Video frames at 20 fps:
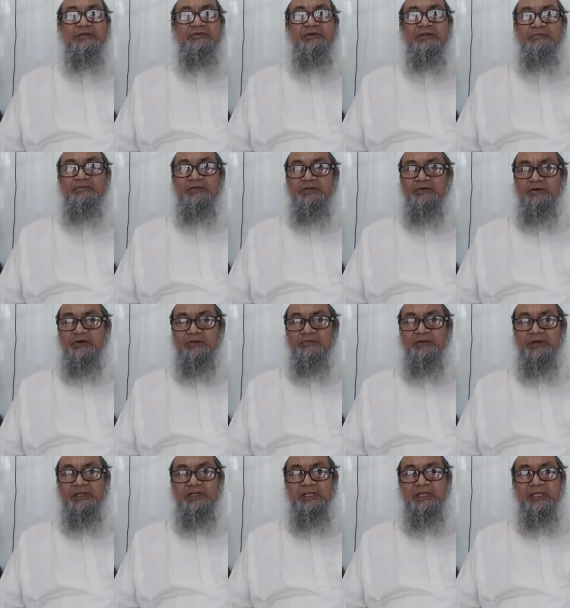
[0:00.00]
will be
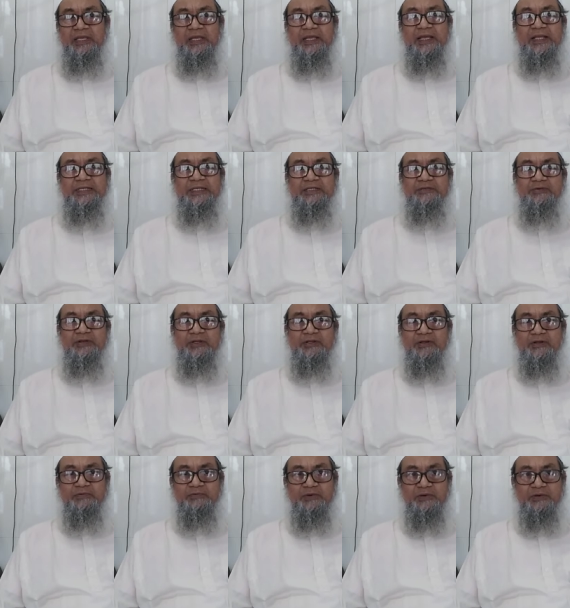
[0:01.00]
normal and it will
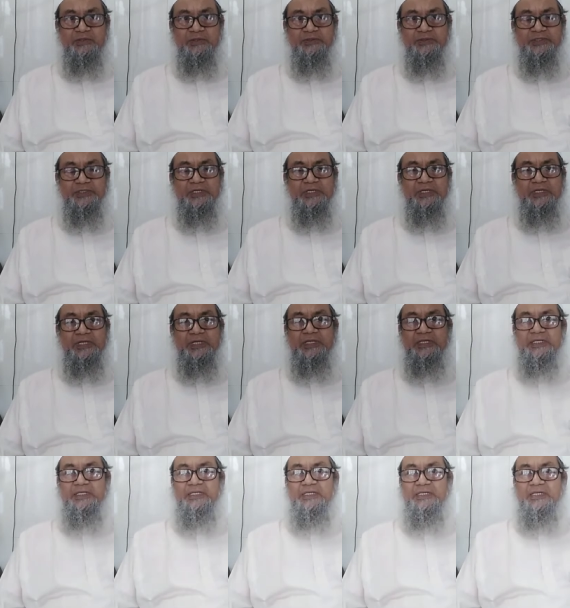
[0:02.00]
not produce
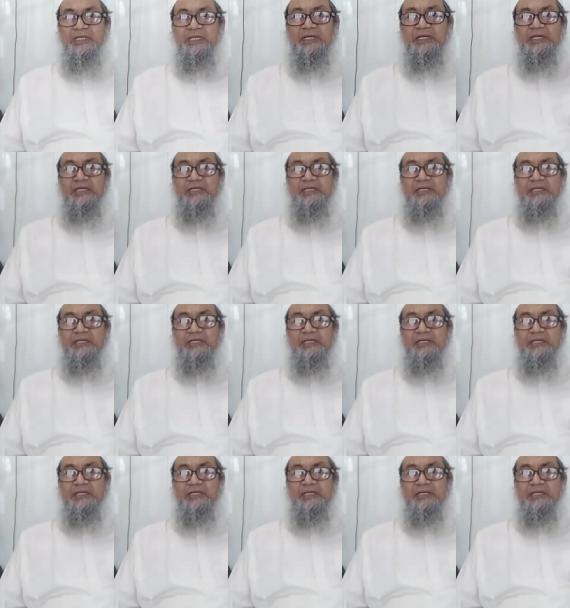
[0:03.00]
any